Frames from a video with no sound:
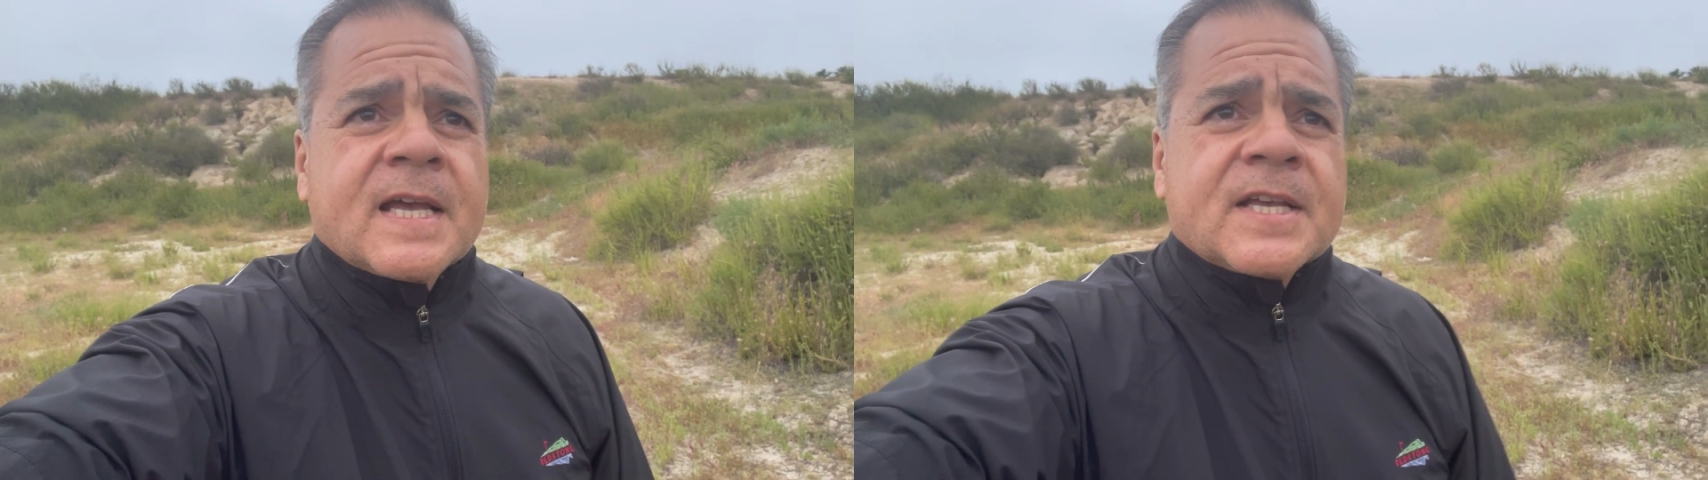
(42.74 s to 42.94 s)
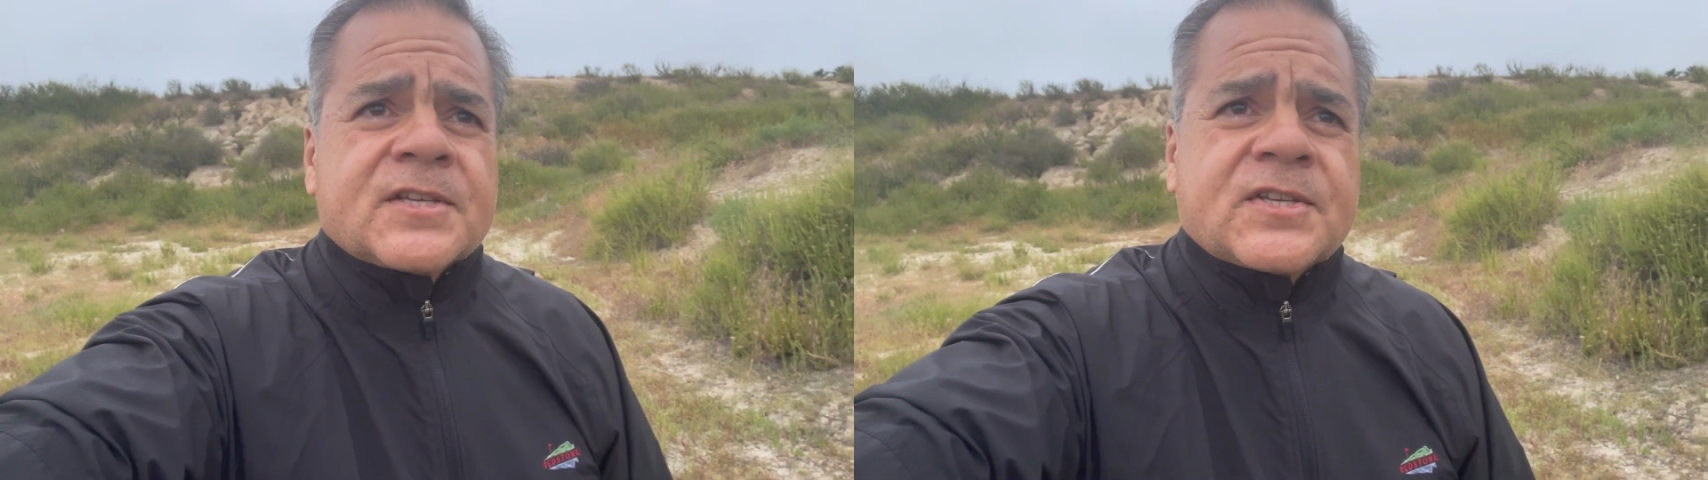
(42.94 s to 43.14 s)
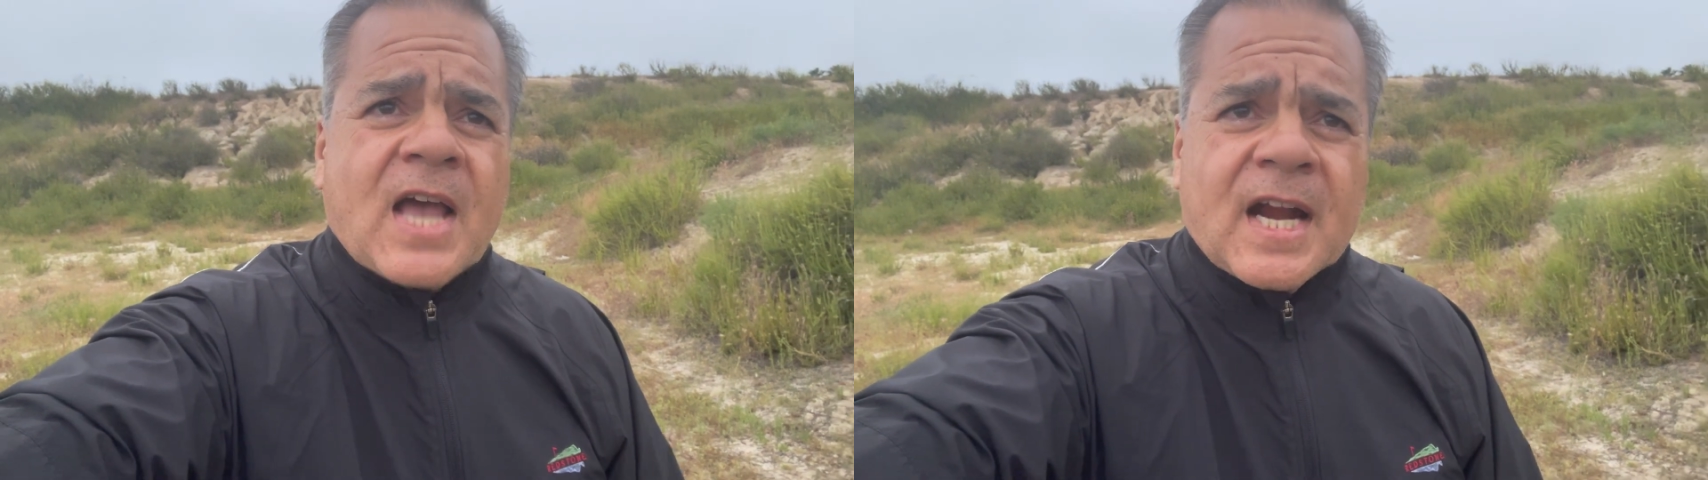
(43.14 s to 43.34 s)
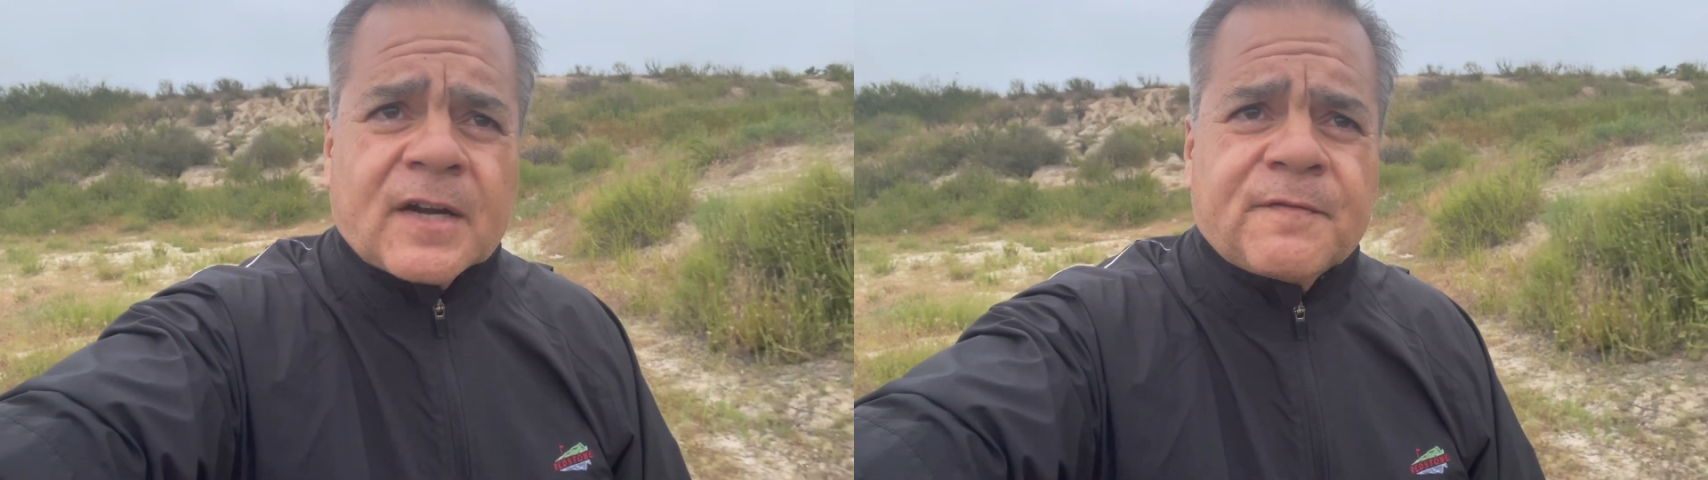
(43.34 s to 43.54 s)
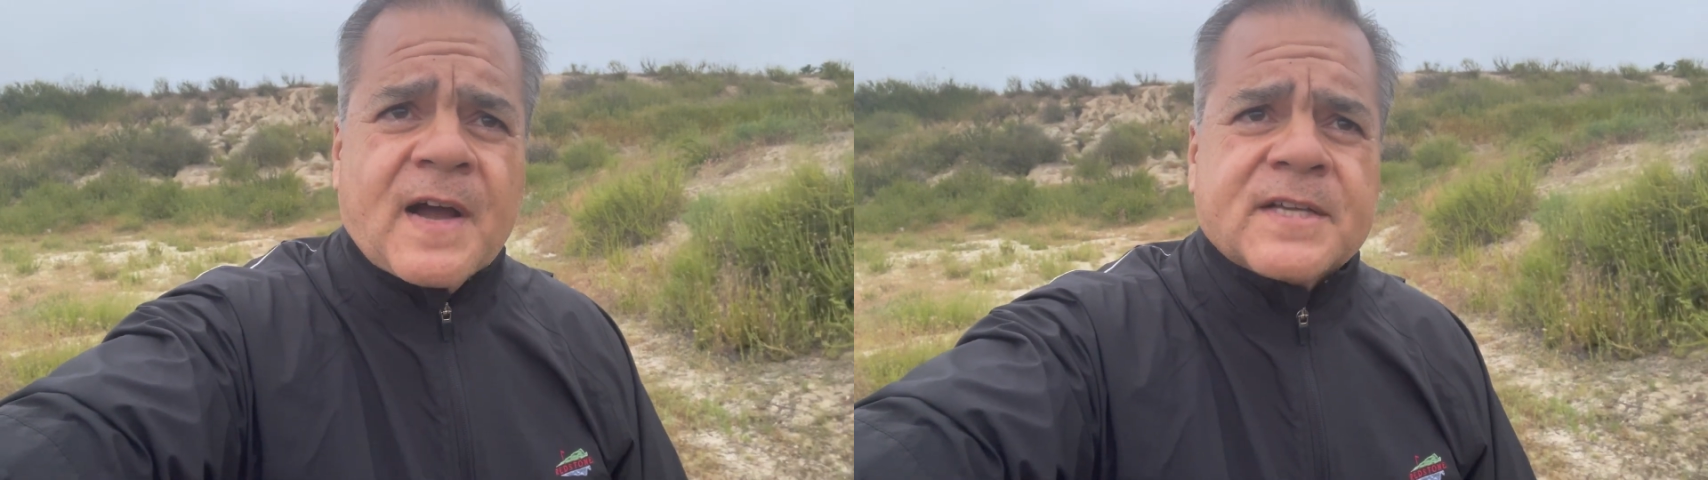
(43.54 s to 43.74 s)

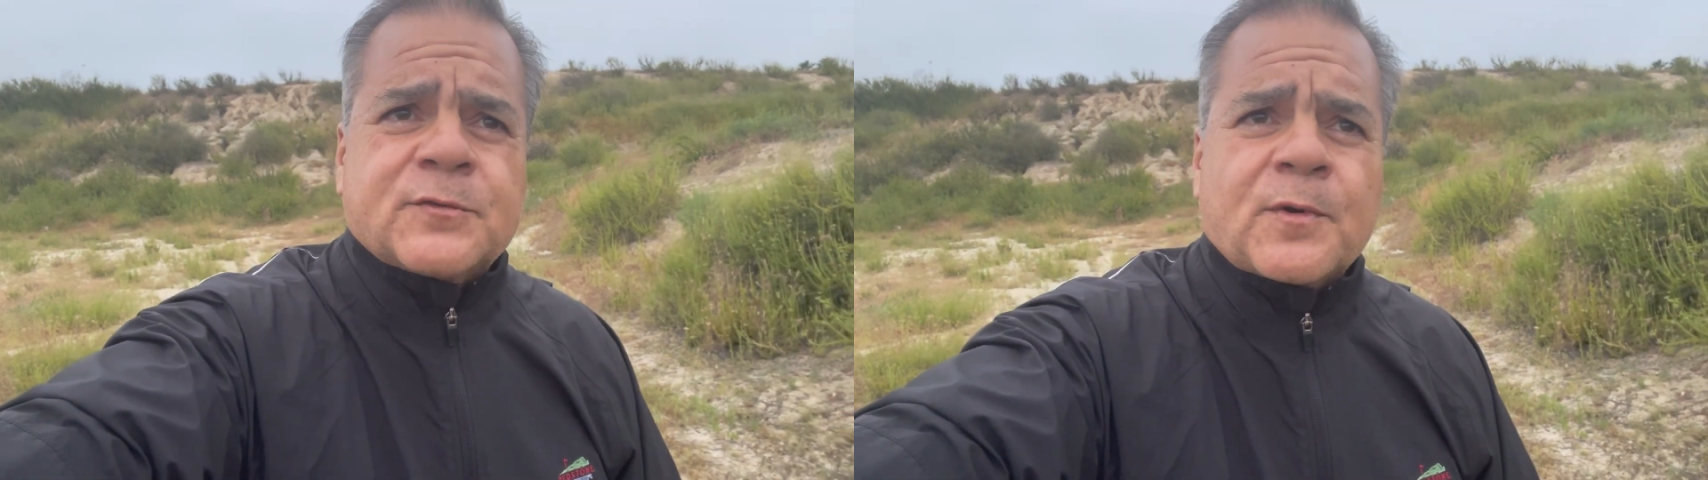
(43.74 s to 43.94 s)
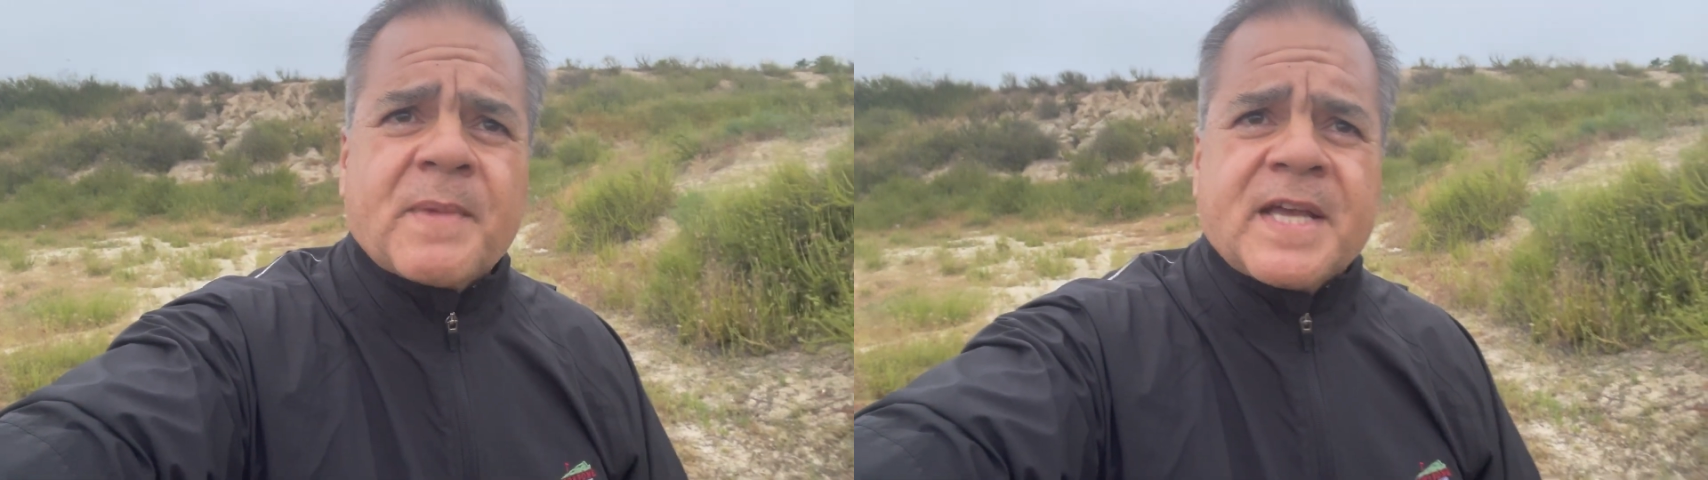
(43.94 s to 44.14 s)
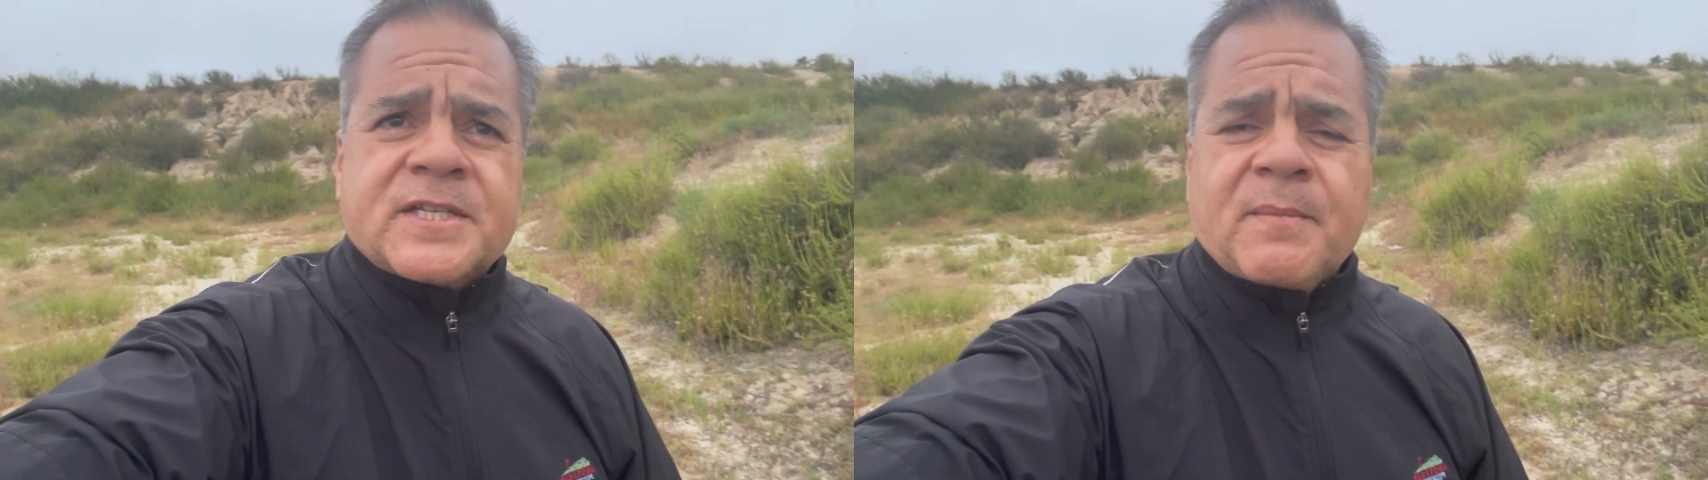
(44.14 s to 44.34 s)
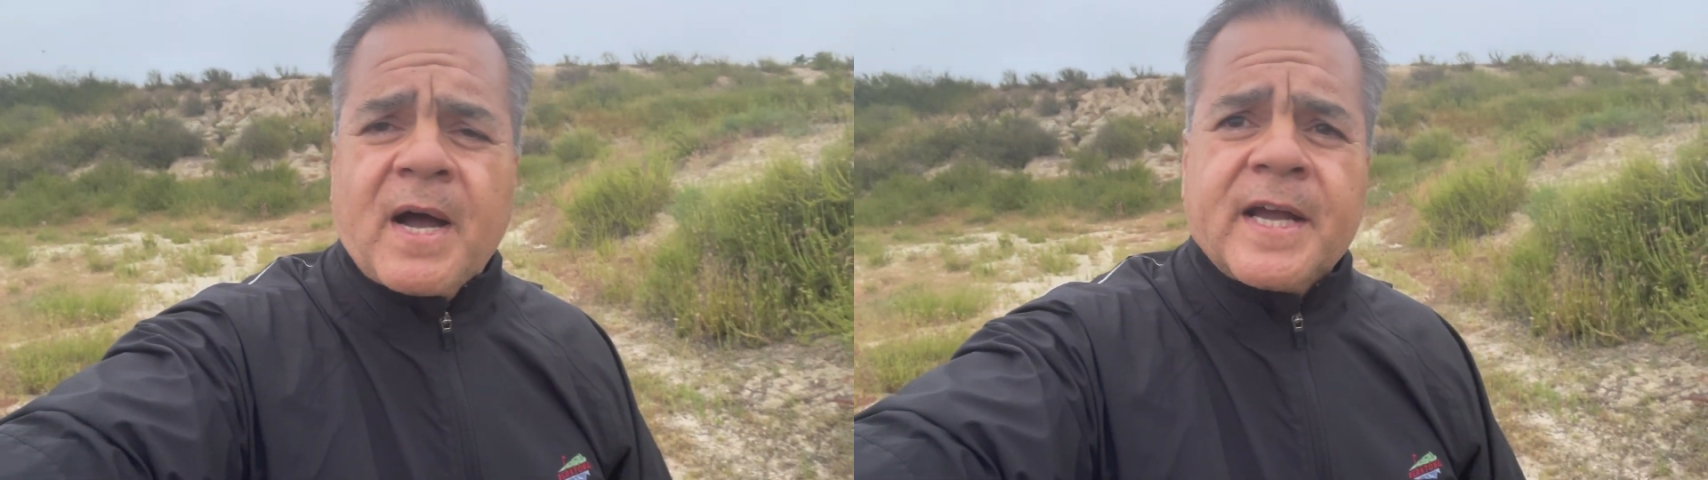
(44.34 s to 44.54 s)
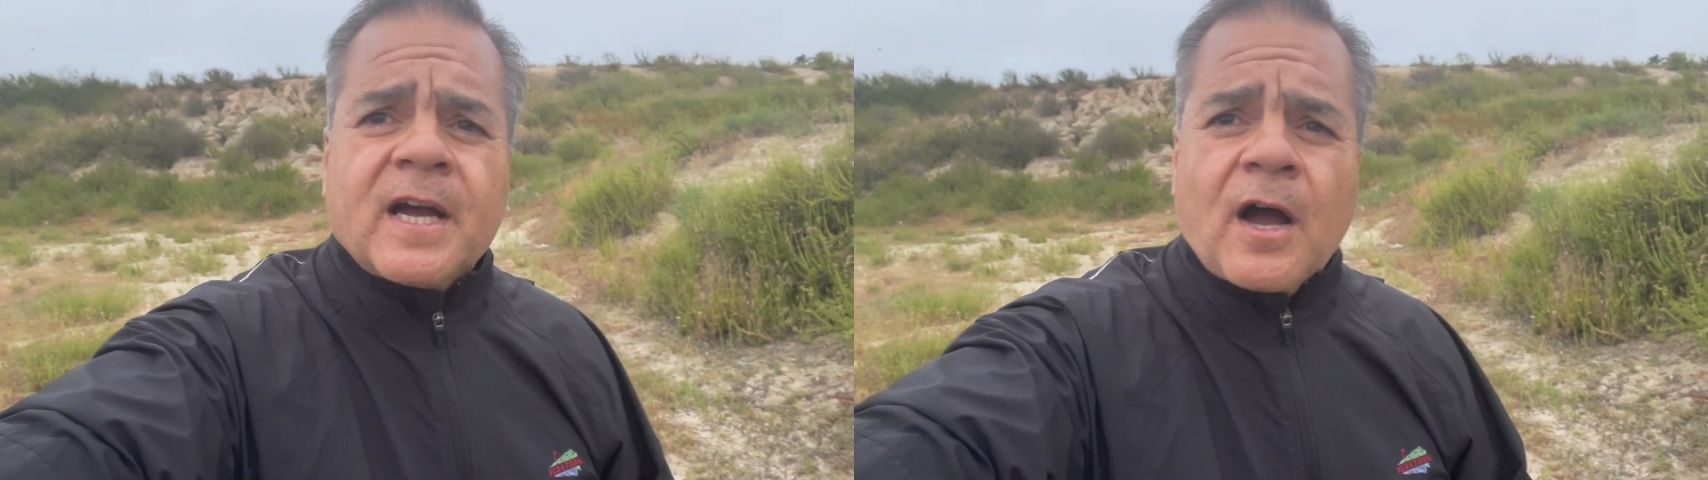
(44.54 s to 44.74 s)
Sacrifices were made to Maia